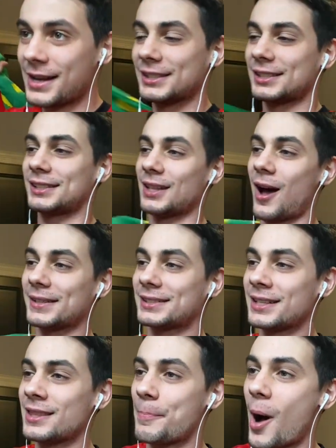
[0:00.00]
Slots
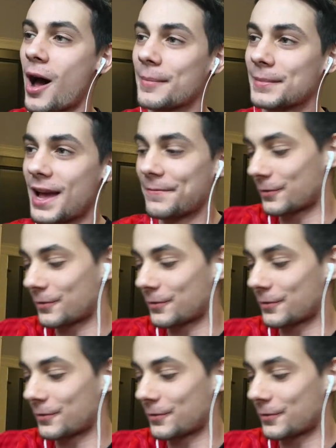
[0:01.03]
in the bottom left